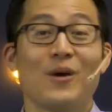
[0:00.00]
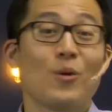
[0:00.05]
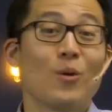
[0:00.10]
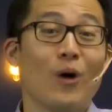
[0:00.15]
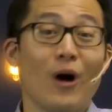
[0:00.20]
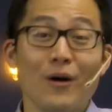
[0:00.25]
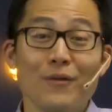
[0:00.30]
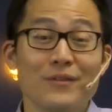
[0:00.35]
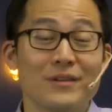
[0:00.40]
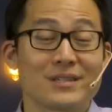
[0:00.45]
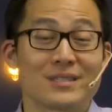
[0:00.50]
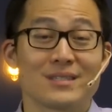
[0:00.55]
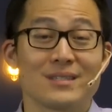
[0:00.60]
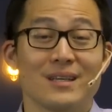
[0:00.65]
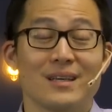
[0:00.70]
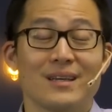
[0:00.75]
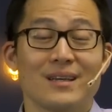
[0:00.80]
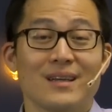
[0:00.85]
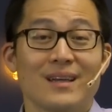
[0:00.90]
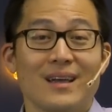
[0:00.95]
Well,
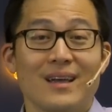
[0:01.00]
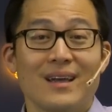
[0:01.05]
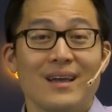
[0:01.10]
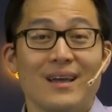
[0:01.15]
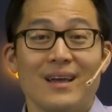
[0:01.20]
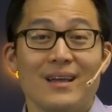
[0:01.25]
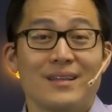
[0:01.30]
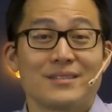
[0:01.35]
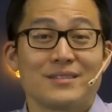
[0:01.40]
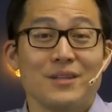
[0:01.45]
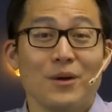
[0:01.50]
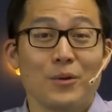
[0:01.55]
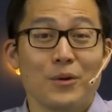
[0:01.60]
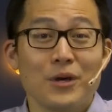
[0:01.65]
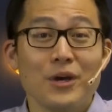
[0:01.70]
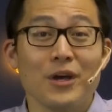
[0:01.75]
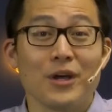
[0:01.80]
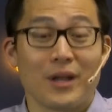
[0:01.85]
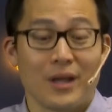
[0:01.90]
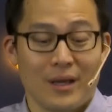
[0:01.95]
obviously, it's no
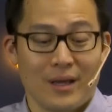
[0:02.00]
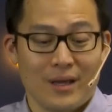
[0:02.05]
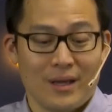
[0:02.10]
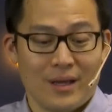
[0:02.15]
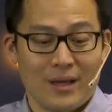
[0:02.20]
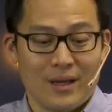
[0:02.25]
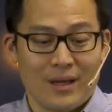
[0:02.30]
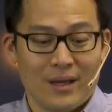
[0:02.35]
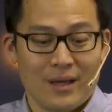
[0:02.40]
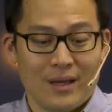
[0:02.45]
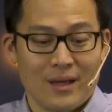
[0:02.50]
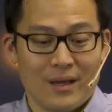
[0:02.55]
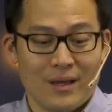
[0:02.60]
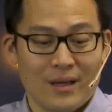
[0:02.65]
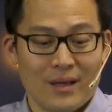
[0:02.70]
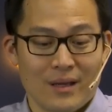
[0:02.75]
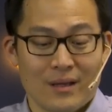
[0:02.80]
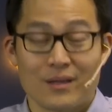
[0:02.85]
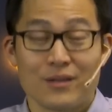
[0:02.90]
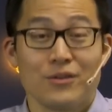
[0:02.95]
good.
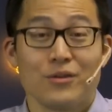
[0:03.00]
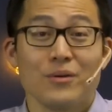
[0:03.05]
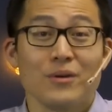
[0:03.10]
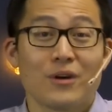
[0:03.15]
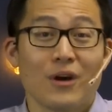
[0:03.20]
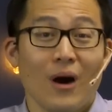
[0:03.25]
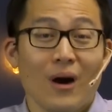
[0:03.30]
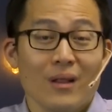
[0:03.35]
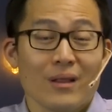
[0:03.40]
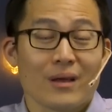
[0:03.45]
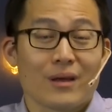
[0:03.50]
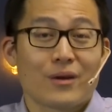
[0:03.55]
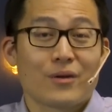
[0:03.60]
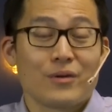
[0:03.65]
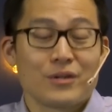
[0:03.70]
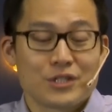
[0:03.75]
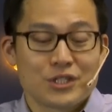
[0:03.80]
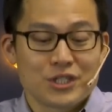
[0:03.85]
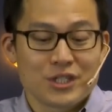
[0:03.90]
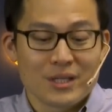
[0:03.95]
You can call it
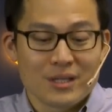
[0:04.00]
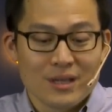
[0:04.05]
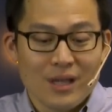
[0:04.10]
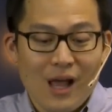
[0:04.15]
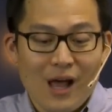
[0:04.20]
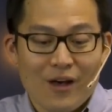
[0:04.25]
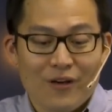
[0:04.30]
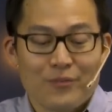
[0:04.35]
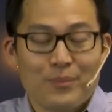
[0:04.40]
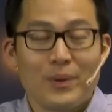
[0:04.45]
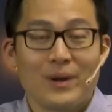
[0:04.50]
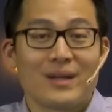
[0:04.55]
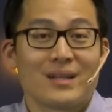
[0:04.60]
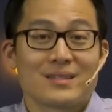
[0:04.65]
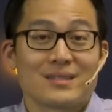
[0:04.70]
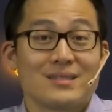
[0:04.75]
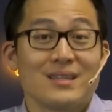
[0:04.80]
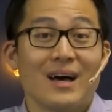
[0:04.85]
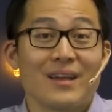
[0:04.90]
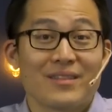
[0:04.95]
Christian love, but
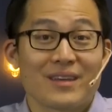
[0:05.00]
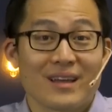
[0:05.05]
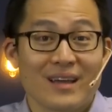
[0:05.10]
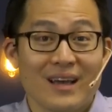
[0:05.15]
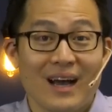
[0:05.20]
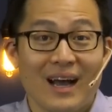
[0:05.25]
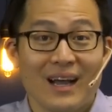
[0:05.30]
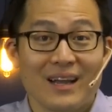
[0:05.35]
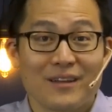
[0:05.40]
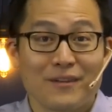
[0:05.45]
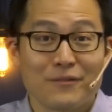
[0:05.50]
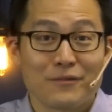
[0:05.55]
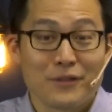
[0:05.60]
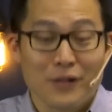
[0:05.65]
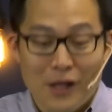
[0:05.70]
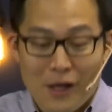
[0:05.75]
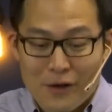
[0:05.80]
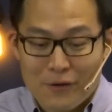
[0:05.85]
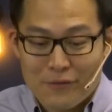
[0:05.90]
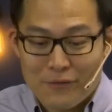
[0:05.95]
it's not the kind of
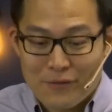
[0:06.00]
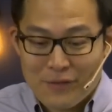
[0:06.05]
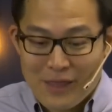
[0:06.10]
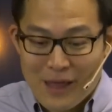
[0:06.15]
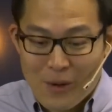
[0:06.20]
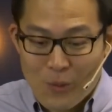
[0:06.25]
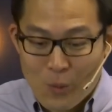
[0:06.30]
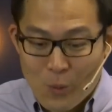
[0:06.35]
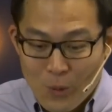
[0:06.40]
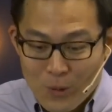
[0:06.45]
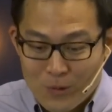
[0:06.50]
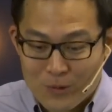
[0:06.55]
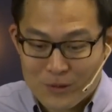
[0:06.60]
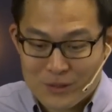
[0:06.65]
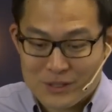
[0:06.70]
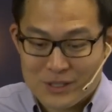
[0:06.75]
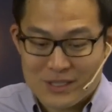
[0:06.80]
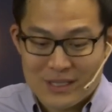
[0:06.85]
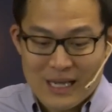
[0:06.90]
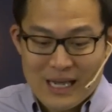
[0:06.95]
love that
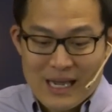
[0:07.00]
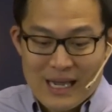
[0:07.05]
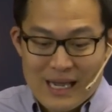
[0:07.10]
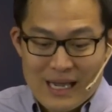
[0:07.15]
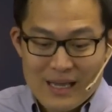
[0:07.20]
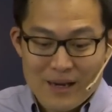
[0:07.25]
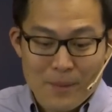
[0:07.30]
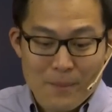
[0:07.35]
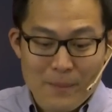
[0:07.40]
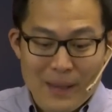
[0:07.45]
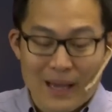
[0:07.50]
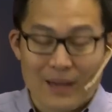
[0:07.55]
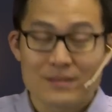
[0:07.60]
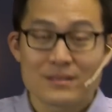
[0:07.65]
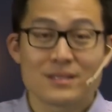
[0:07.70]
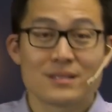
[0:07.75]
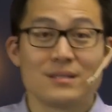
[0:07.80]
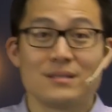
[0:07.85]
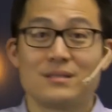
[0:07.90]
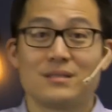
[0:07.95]
works. It
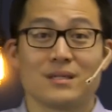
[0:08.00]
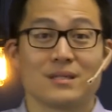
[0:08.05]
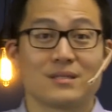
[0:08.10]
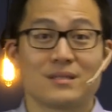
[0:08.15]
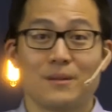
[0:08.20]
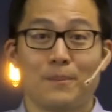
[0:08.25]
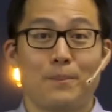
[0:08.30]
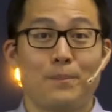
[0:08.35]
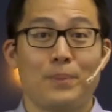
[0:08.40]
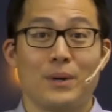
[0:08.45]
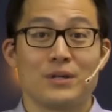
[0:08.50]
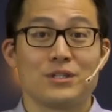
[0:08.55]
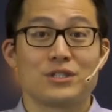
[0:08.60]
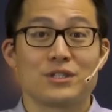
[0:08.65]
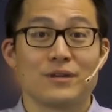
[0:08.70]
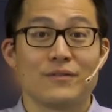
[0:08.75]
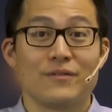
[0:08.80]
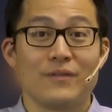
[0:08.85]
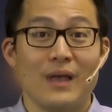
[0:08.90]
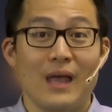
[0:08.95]
amounts to just a
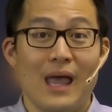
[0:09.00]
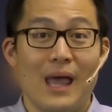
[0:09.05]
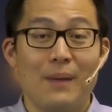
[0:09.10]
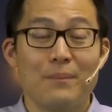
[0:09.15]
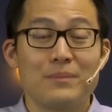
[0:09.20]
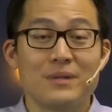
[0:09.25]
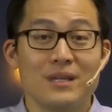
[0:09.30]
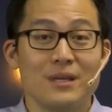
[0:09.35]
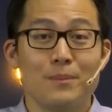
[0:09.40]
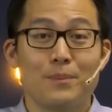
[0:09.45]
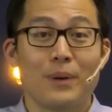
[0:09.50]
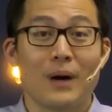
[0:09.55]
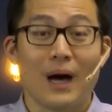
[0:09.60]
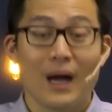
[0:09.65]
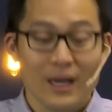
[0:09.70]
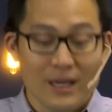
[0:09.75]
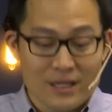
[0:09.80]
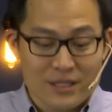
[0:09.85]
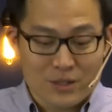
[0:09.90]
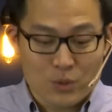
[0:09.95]
bunch of empty,
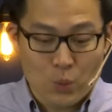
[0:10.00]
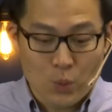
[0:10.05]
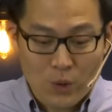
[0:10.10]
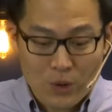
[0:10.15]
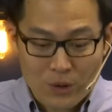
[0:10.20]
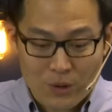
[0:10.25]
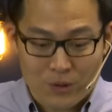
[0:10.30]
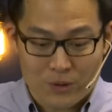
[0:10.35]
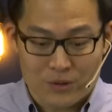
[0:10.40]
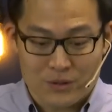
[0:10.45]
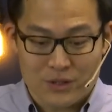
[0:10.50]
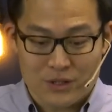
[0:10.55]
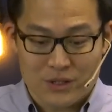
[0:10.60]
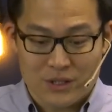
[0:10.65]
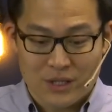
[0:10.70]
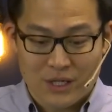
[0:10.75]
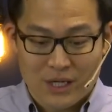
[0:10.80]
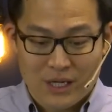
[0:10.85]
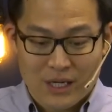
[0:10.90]
pious words.